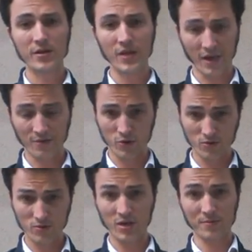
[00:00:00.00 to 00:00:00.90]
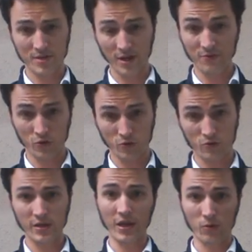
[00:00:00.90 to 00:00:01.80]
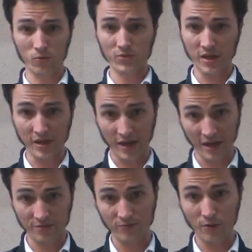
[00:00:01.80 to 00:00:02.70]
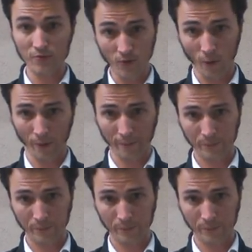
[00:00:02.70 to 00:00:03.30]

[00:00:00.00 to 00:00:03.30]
-2 times -2 equals -4.